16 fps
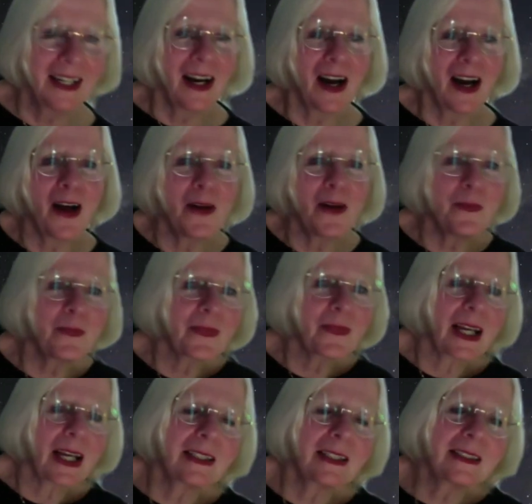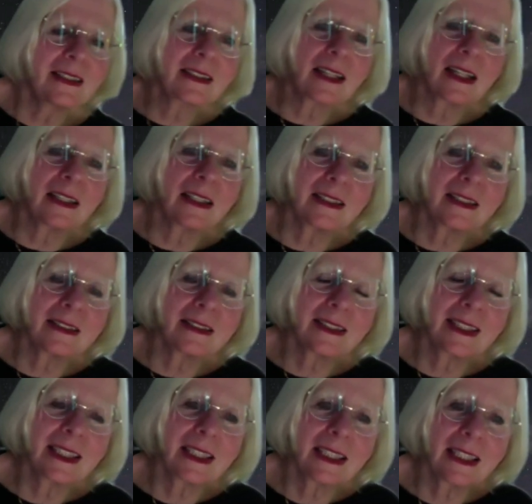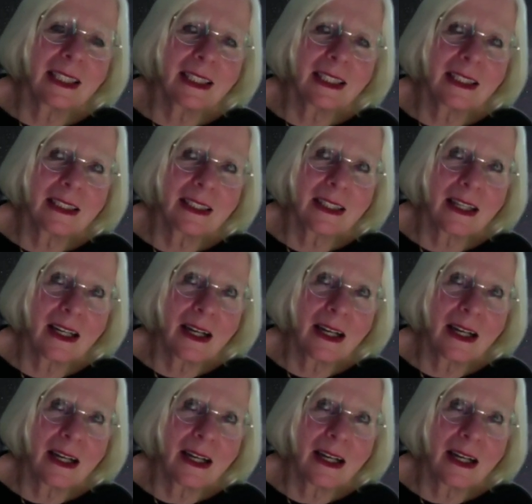and I'm thinking